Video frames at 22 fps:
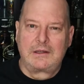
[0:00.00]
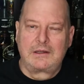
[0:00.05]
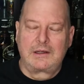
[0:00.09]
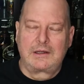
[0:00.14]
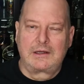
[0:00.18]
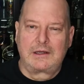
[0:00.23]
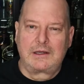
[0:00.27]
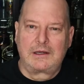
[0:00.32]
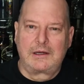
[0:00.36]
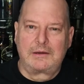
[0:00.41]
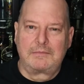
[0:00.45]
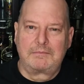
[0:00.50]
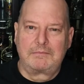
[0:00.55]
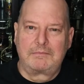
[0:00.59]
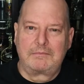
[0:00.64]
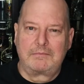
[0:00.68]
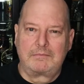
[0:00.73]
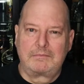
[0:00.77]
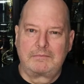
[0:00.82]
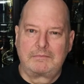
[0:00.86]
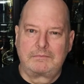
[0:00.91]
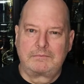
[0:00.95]
uh,
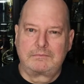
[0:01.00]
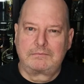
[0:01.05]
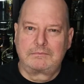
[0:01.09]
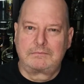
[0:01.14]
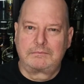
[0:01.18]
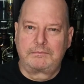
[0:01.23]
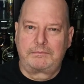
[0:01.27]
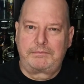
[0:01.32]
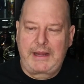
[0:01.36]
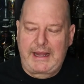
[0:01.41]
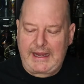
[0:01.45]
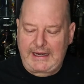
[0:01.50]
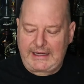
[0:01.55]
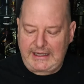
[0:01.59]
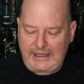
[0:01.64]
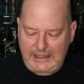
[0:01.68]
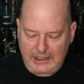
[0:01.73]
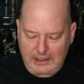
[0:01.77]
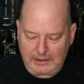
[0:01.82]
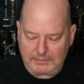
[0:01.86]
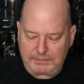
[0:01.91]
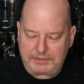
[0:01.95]

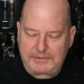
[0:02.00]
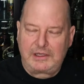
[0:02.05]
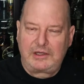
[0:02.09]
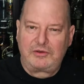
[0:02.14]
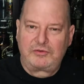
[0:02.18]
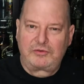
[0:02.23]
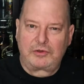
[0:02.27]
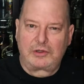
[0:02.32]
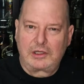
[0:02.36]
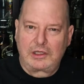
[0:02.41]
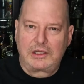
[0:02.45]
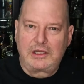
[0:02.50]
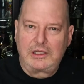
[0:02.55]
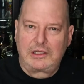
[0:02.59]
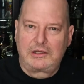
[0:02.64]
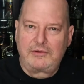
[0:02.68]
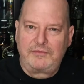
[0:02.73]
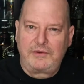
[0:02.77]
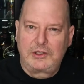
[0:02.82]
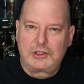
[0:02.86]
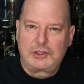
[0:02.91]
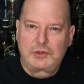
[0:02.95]
packing up these little
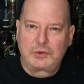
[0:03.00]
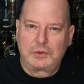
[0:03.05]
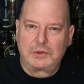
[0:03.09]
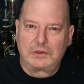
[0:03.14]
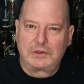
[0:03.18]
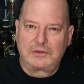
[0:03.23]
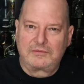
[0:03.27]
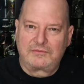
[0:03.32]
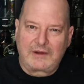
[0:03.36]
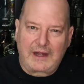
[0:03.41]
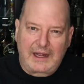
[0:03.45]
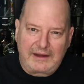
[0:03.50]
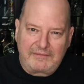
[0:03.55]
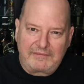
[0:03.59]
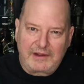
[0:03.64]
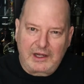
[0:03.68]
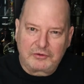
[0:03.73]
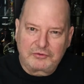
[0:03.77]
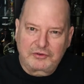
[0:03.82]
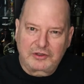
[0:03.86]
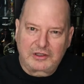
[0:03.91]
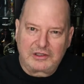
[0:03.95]
individual
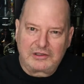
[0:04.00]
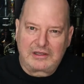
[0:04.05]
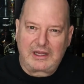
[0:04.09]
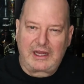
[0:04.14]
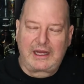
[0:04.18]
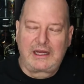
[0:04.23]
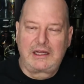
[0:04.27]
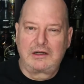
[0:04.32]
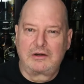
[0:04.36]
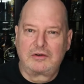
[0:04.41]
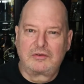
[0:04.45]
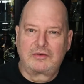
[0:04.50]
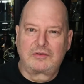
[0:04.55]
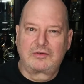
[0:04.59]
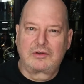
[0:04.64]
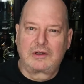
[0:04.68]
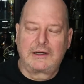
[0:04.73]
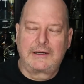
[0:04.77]
5-ounce containers.